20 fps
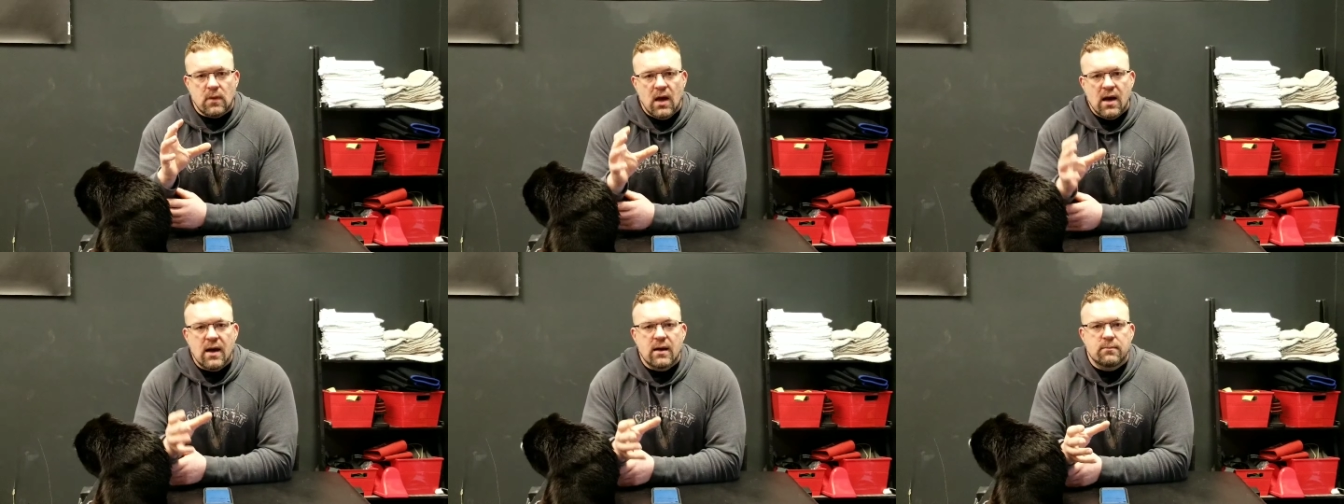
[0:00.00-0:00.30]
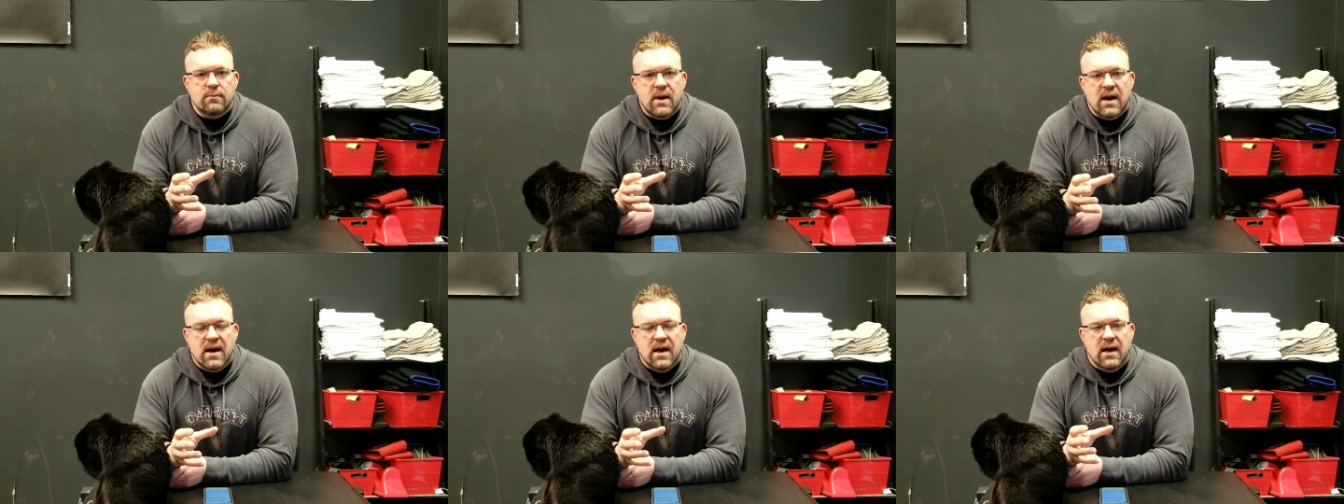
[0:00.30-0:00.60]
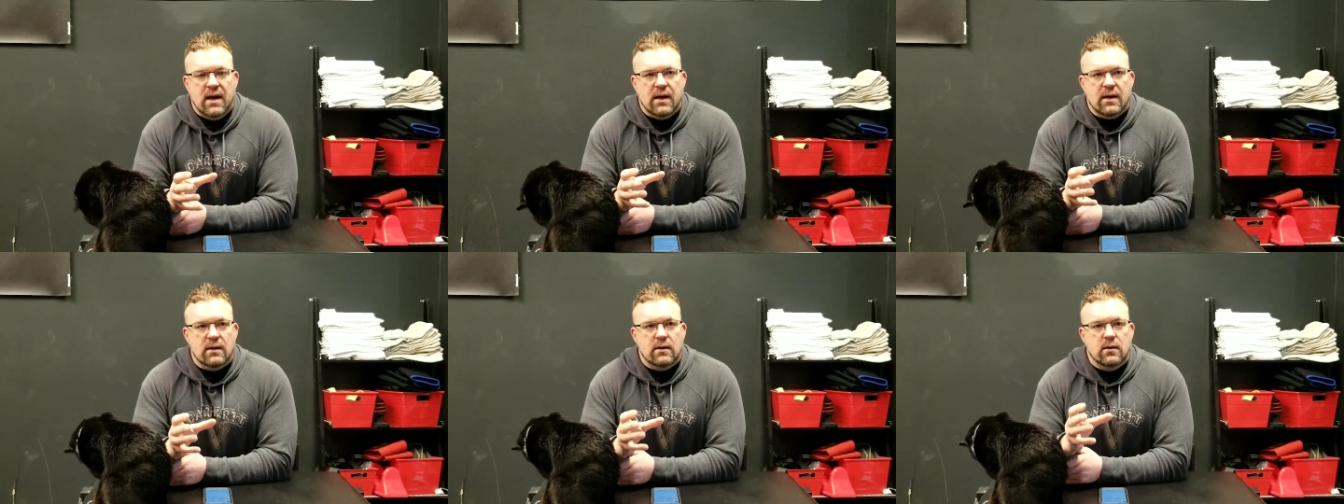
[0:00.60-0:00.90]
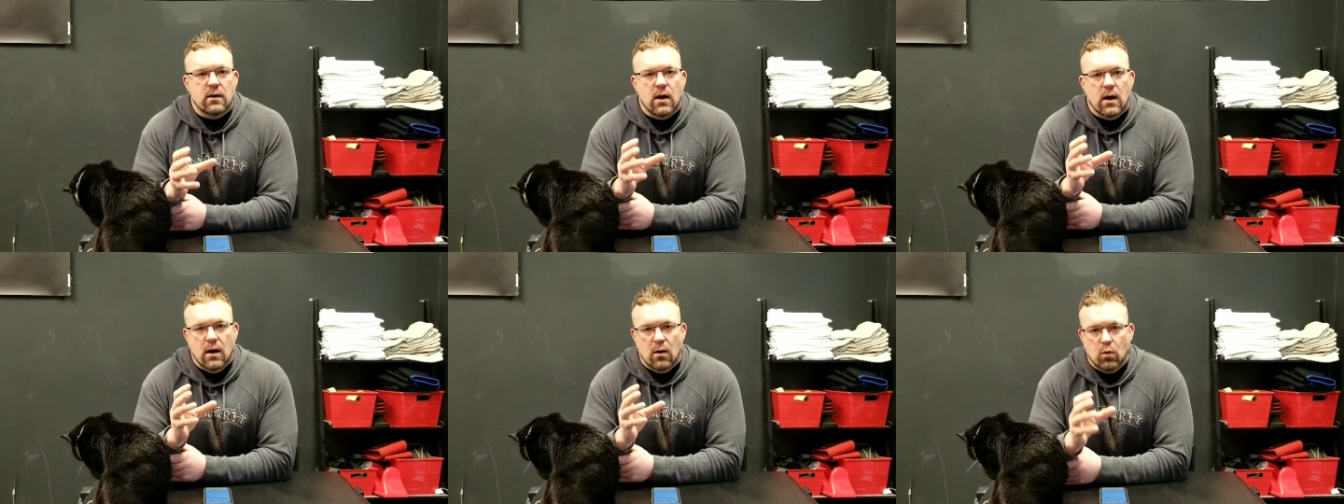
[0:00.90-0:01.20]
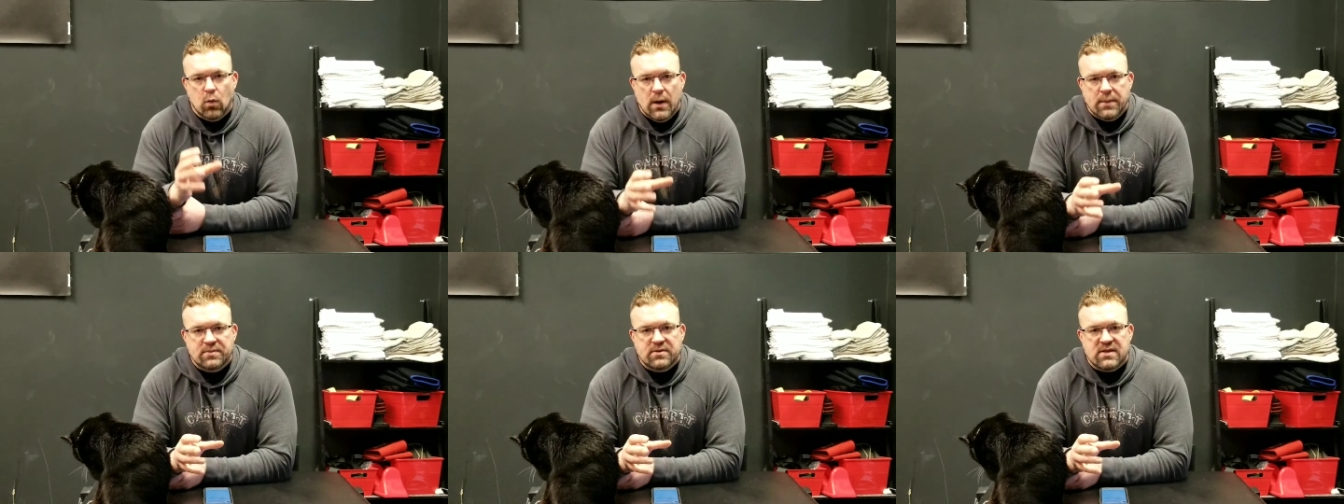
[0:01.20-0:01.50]
on my
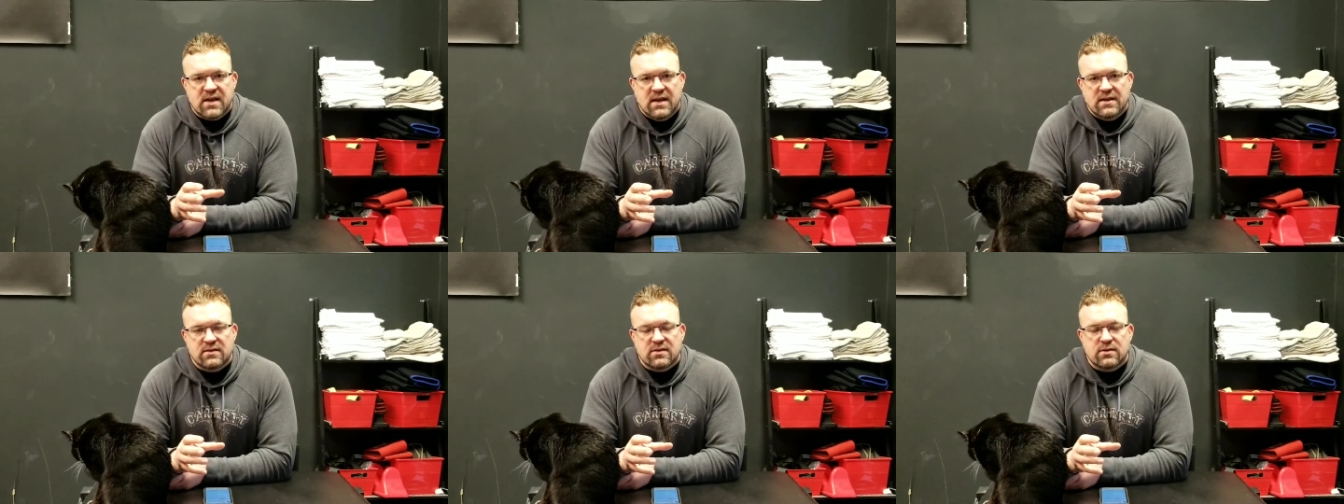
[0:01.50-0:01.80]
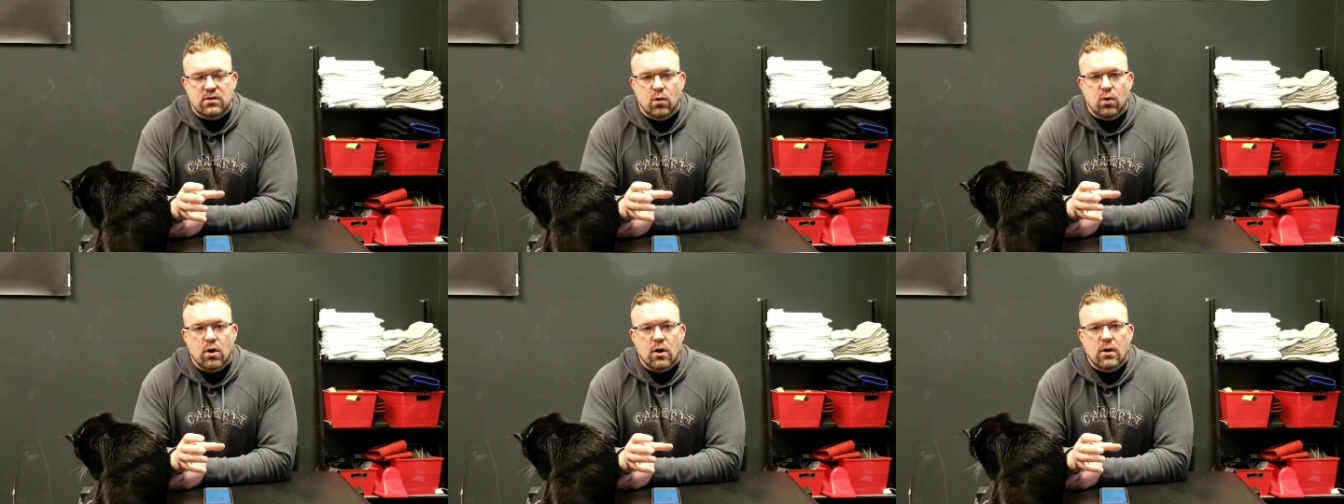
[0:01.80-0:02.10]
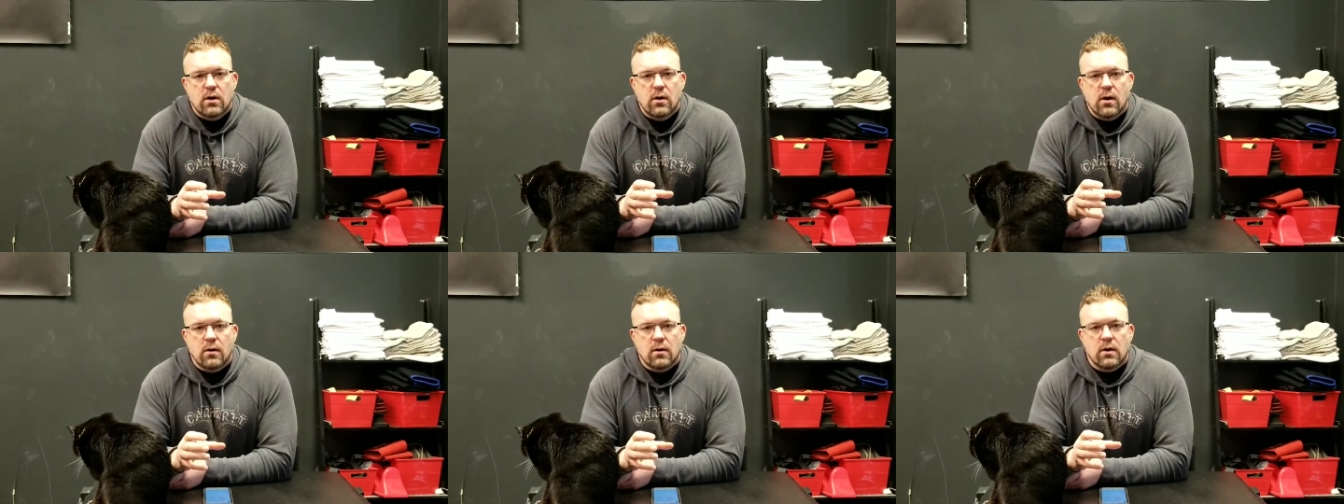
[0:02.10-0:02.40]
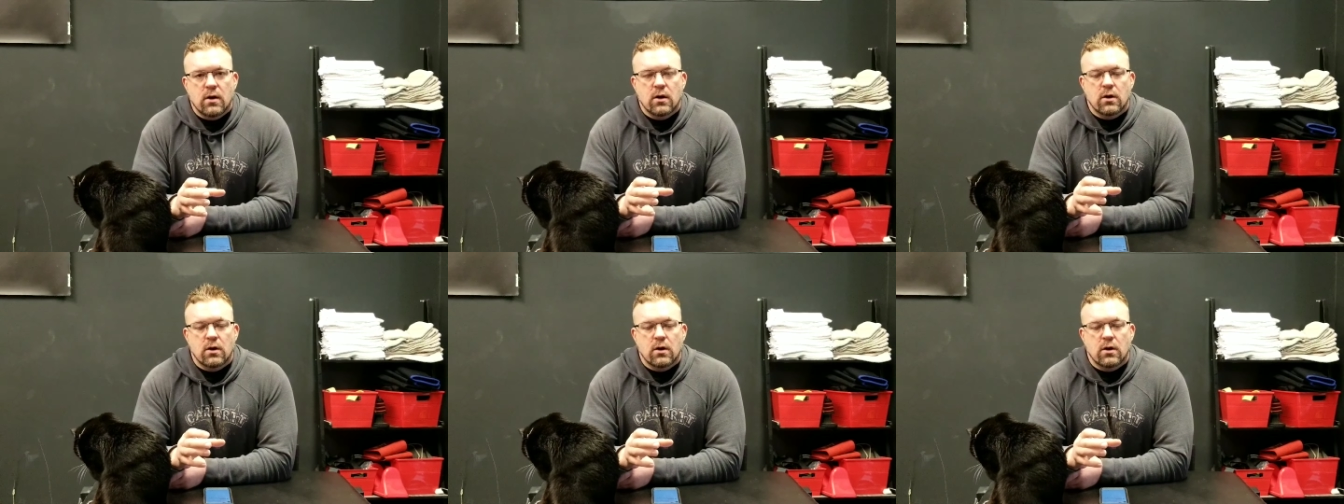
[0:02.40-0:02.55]
website store.